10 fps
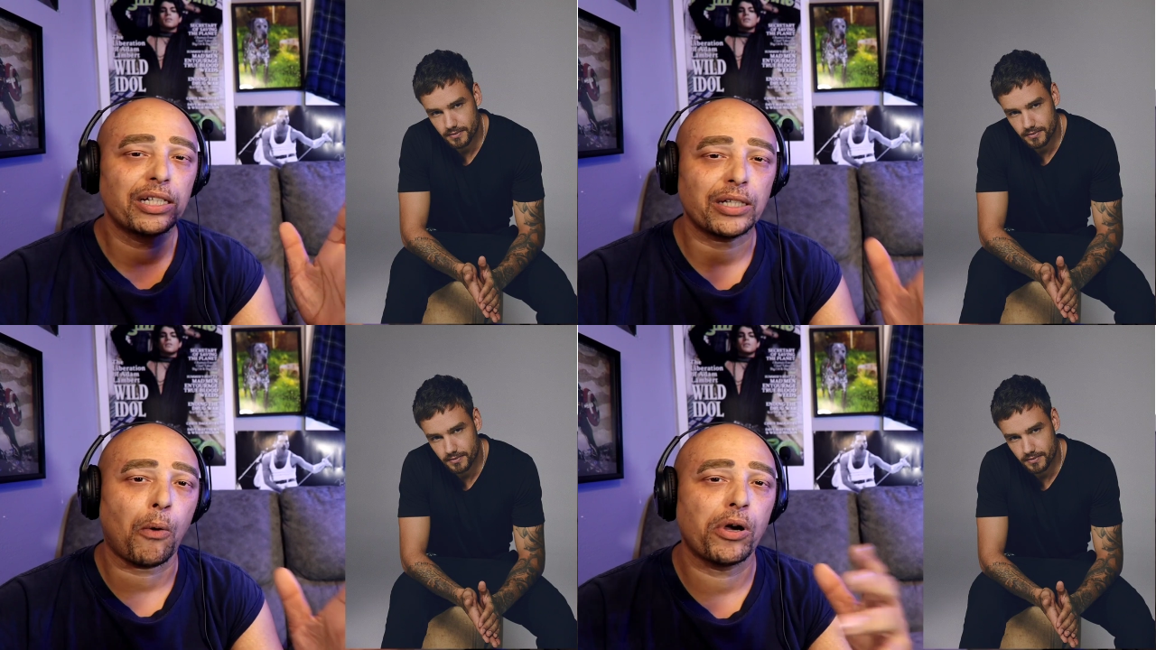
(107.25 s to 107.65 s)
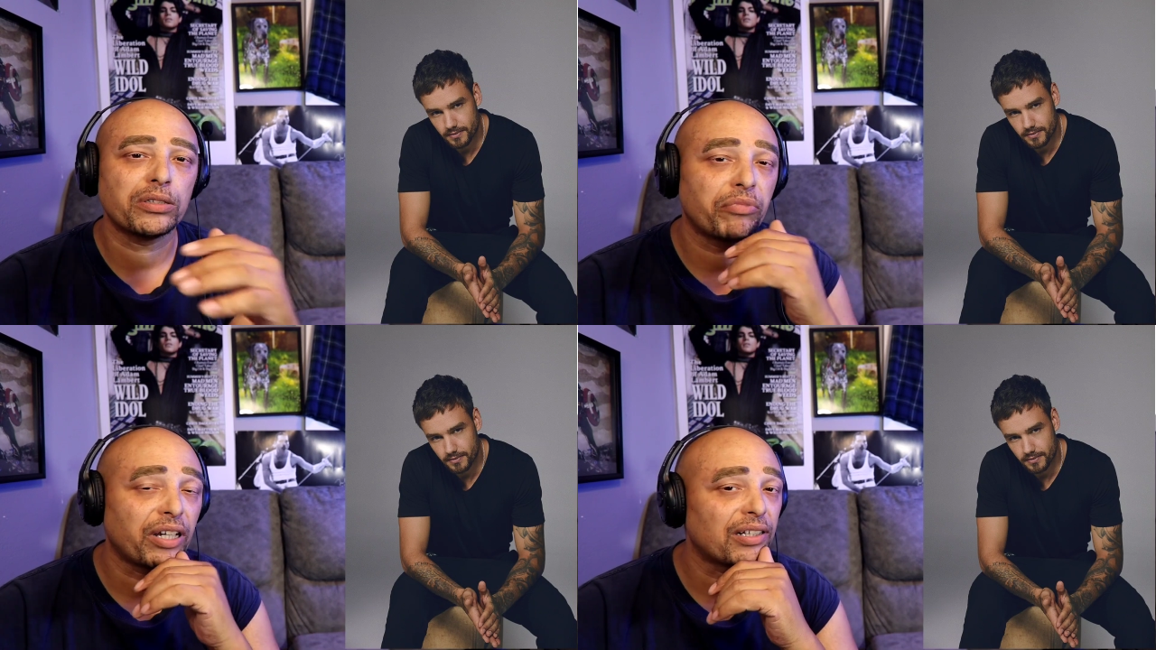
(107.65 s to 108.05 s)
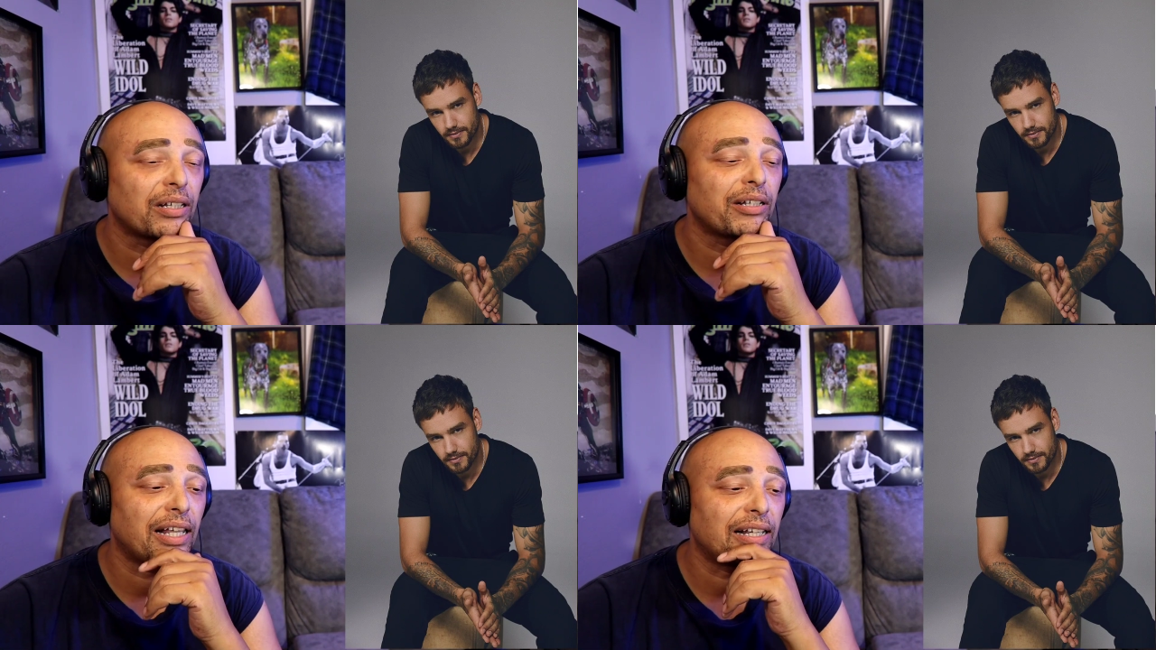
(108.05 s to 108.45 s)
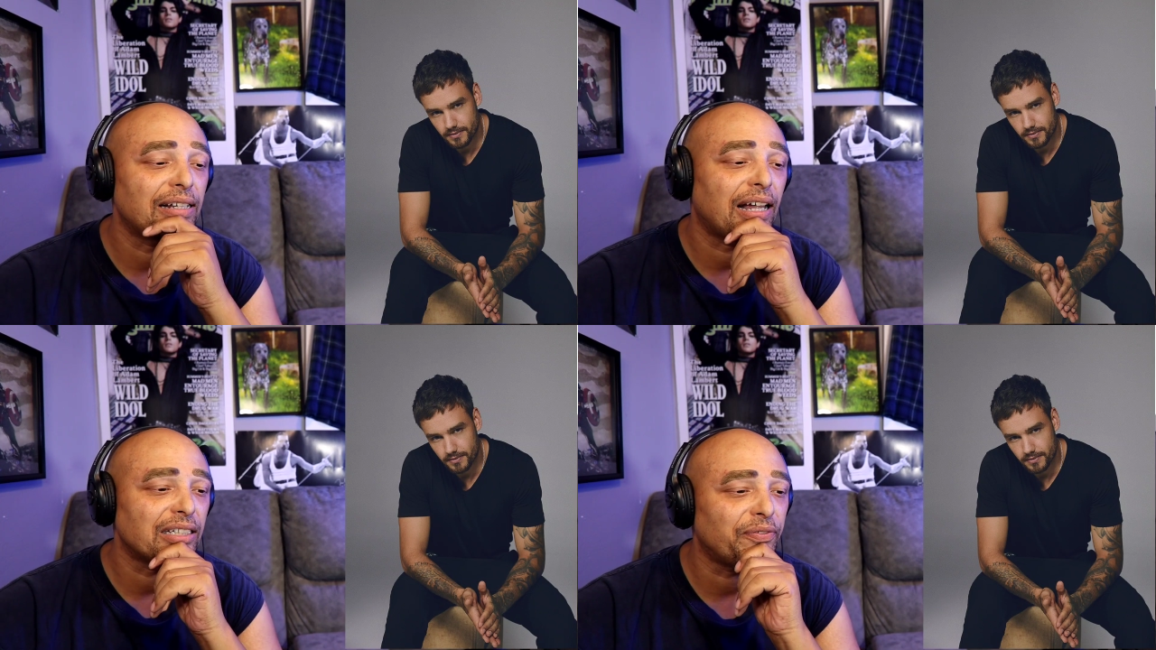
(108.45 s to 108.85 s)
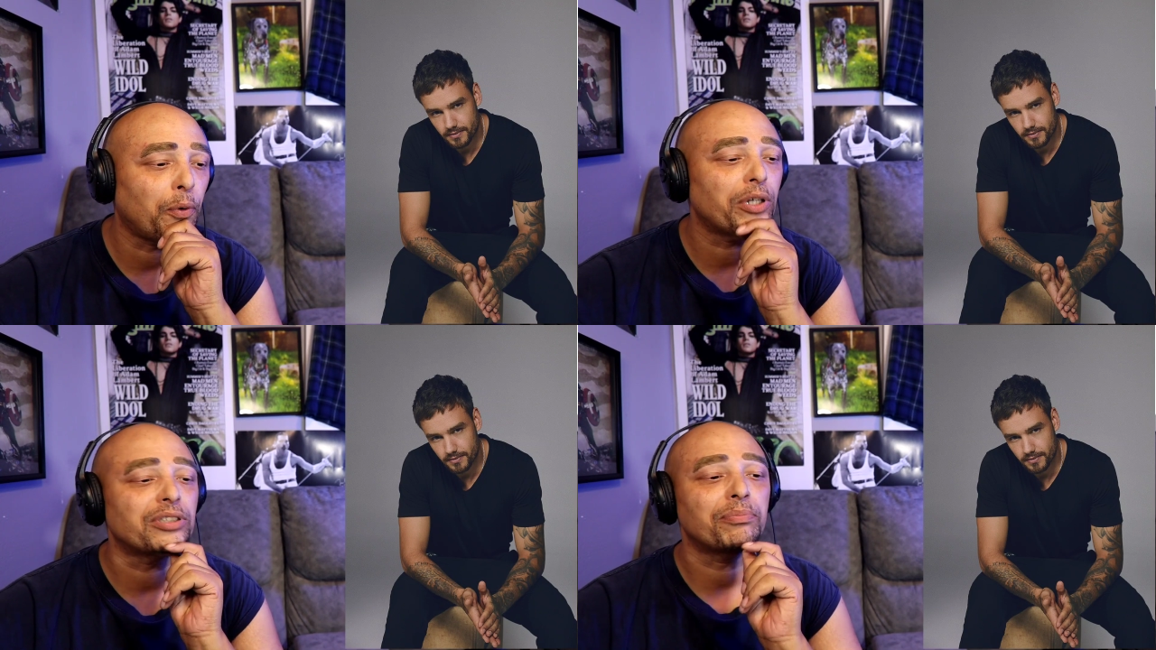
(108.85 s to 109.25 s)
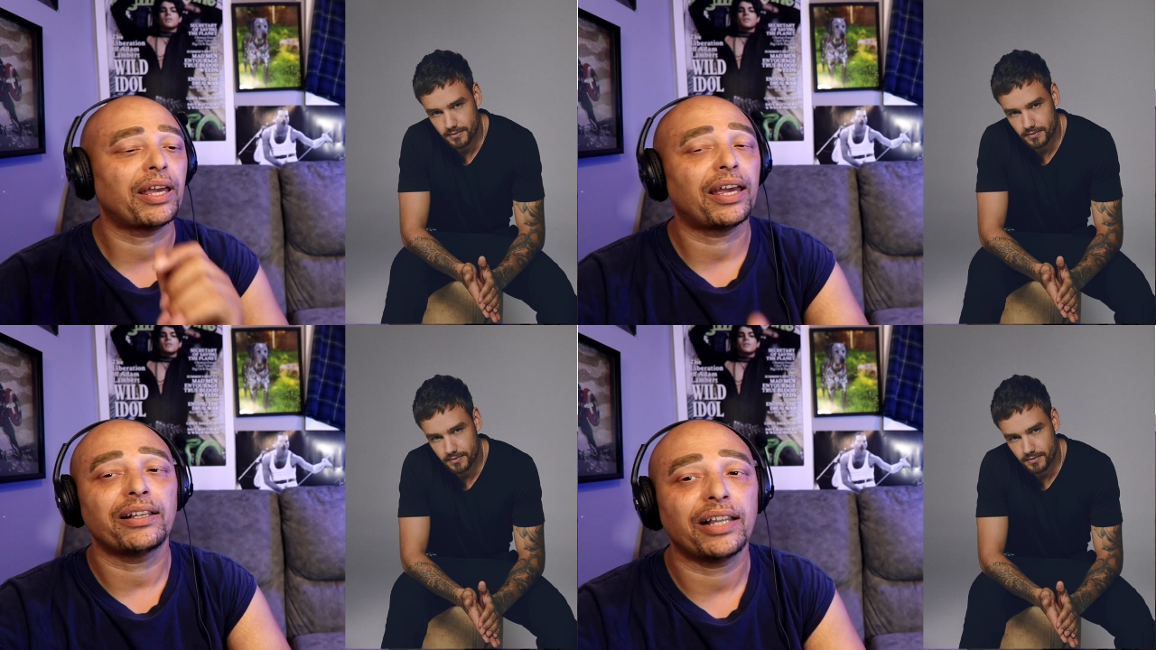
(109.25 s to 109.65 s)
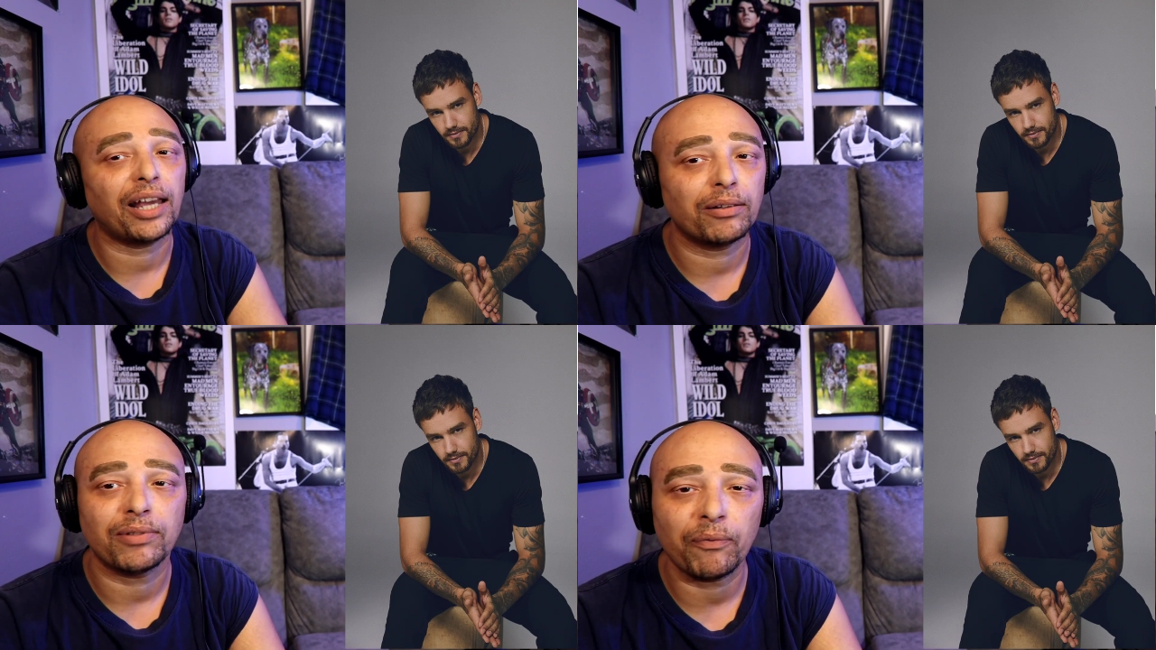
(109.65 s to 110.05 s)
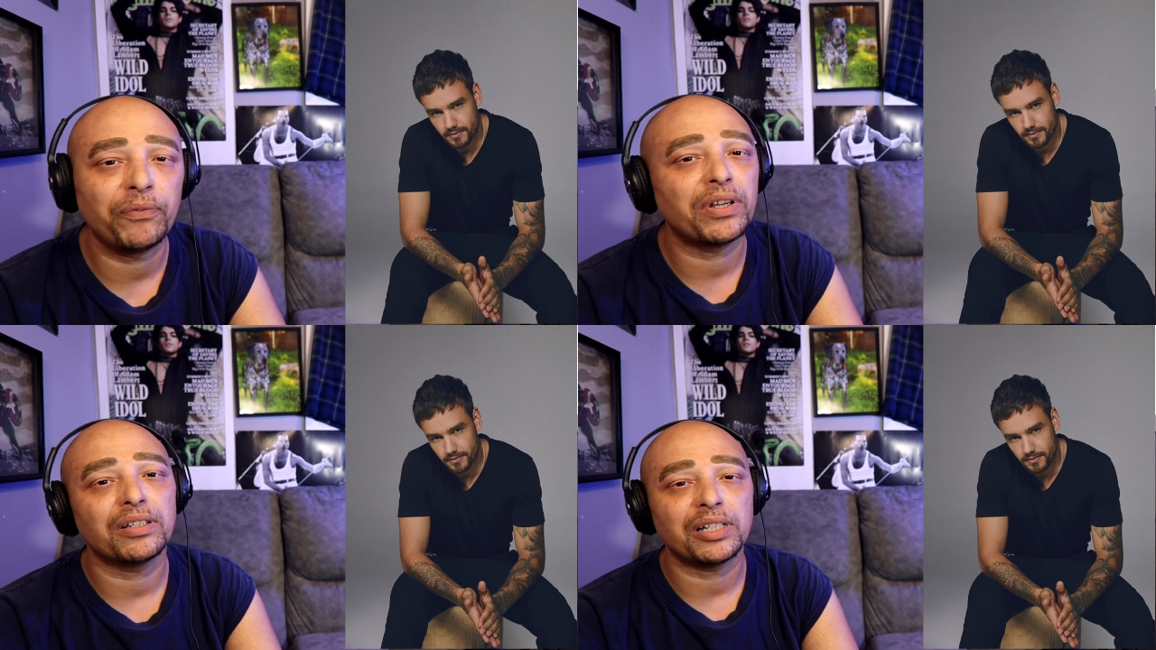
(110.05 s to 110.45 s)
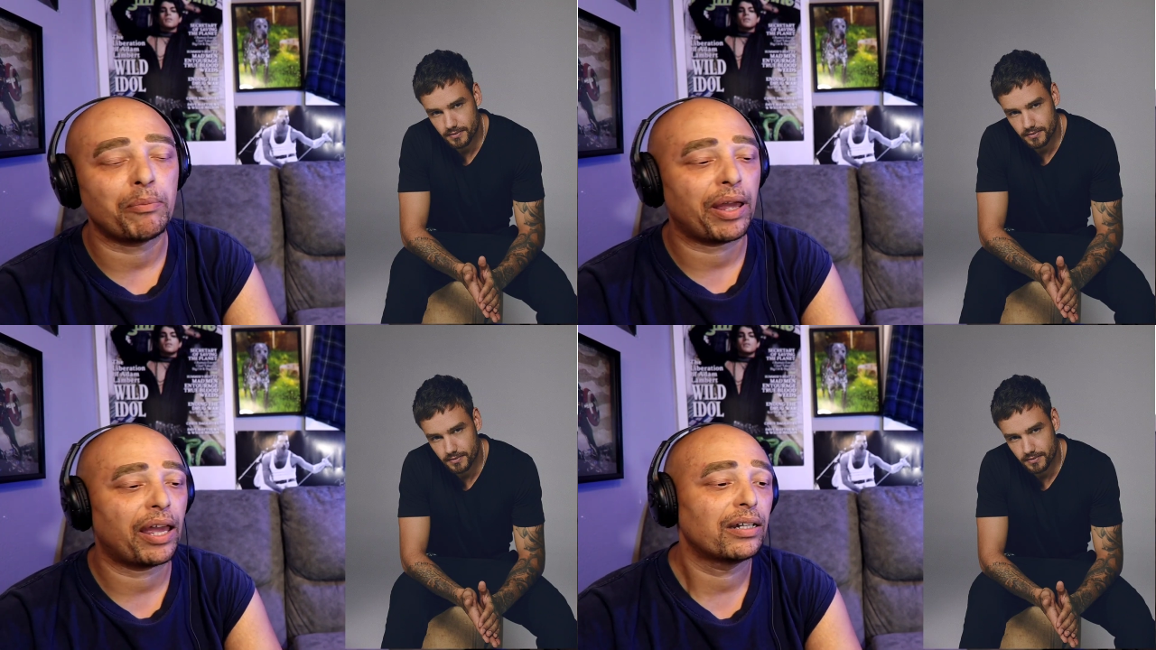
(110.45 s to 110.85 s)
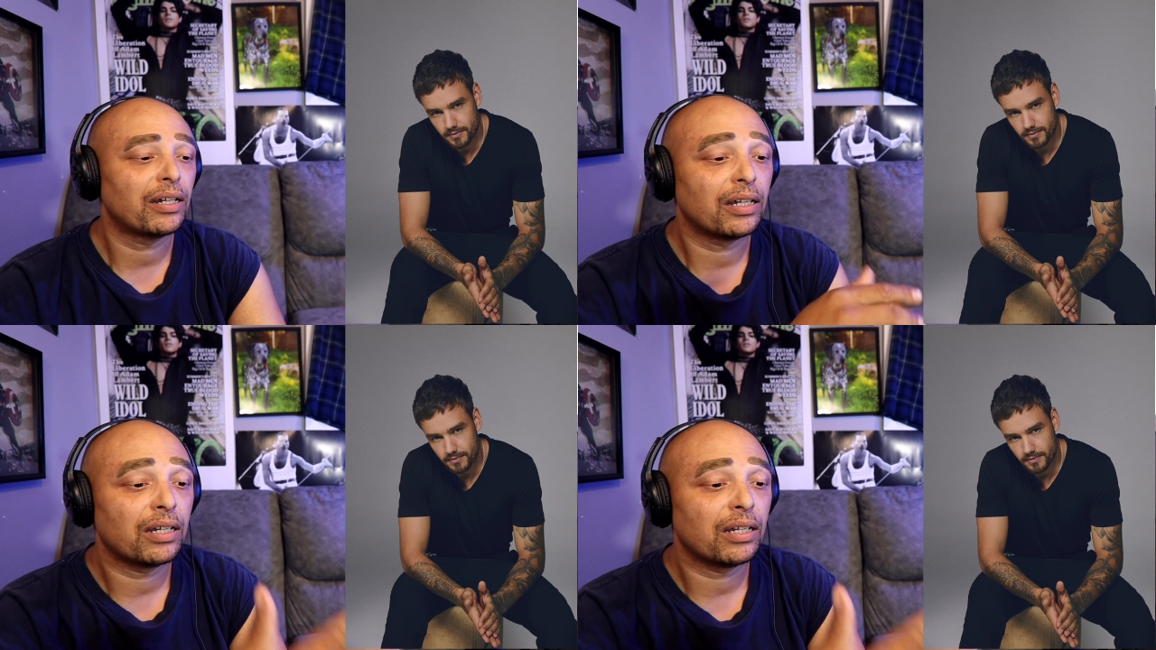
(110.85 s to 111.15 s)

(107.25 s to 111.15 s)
Speaker 1: He's always bringing that nice voice, man. Yeah, I'm feeling it, man.